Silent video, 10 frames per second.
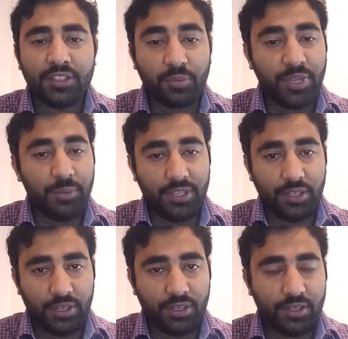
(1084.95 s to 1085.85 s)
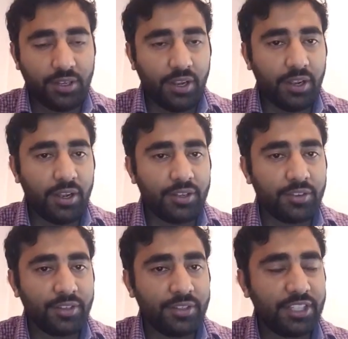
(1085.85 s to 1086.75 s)
So maybe uh,
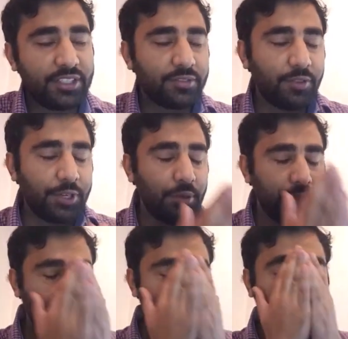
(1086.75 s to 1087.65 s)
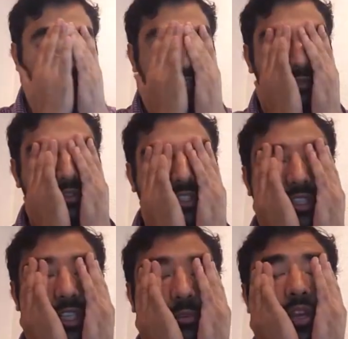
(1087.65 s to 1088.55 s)
uh, this is for you, Ajit, or SUVC
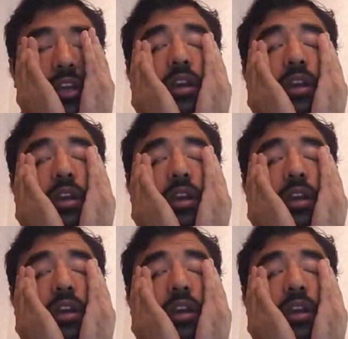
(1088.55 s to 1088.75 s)
team.